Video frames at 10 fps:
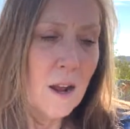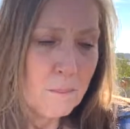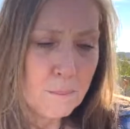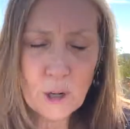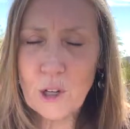
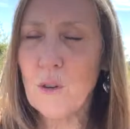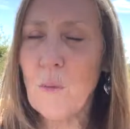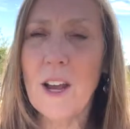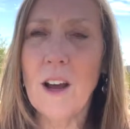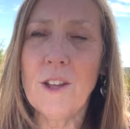pushed
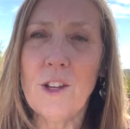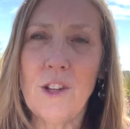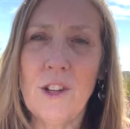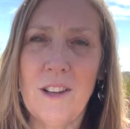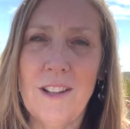away all the
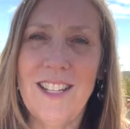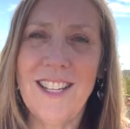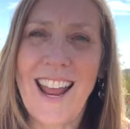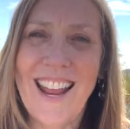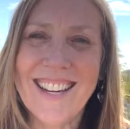shoulds
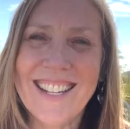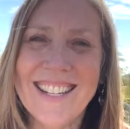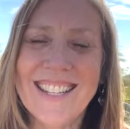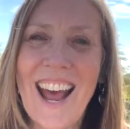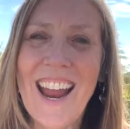and
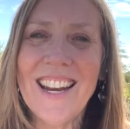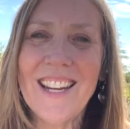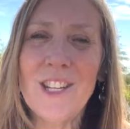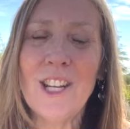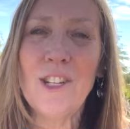
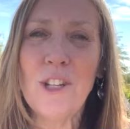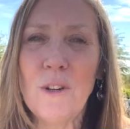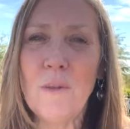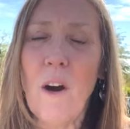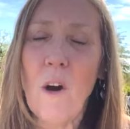decided to
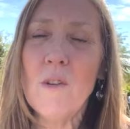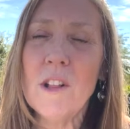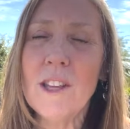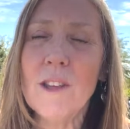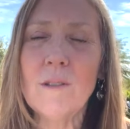do
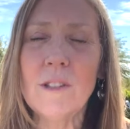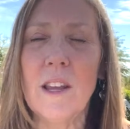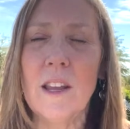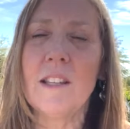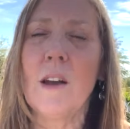only those
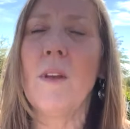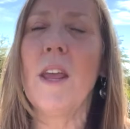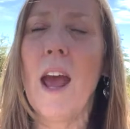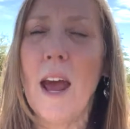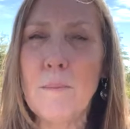things that we
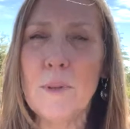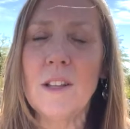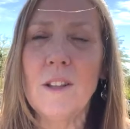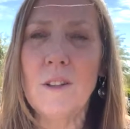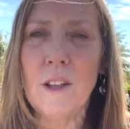
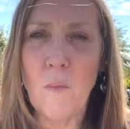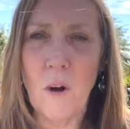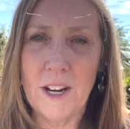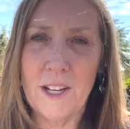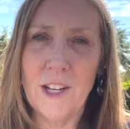absolutely
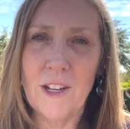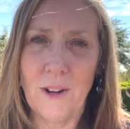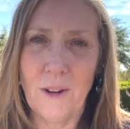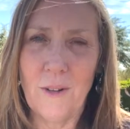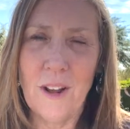wanted to
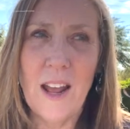do,